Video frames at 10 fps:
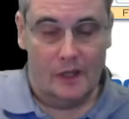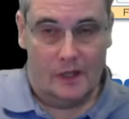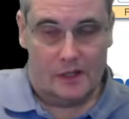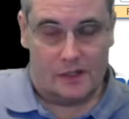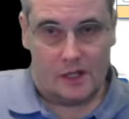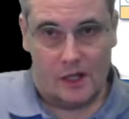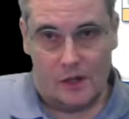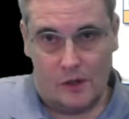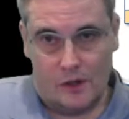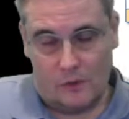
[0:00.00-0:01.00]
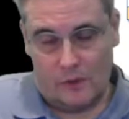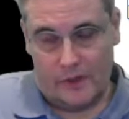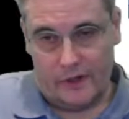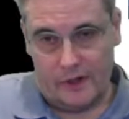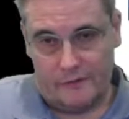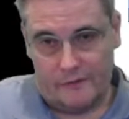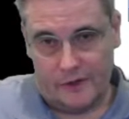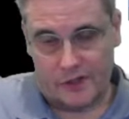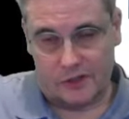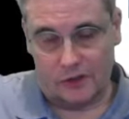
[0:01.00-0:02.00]
So when I
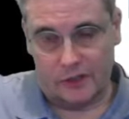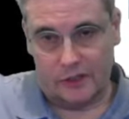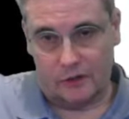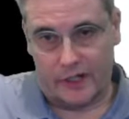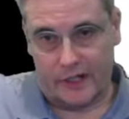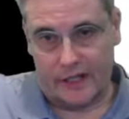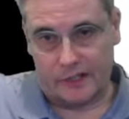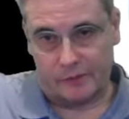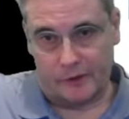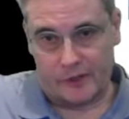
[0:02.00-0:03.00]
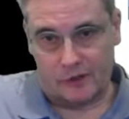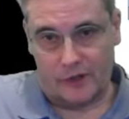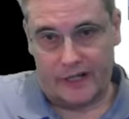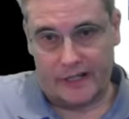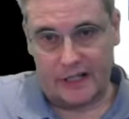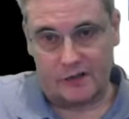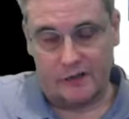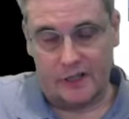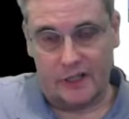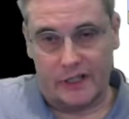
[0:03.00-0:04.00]
first started looking at enterprise architecture
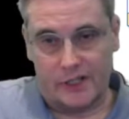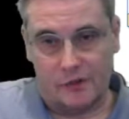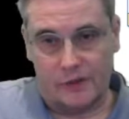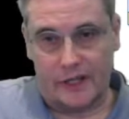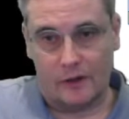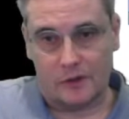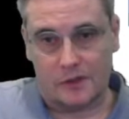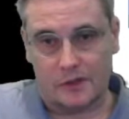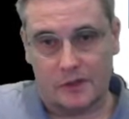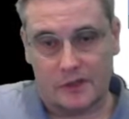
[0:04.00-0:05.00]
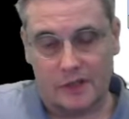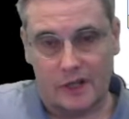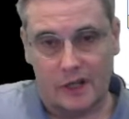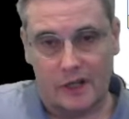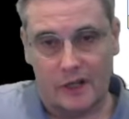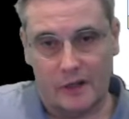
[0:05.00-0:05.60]
in the early 2000s,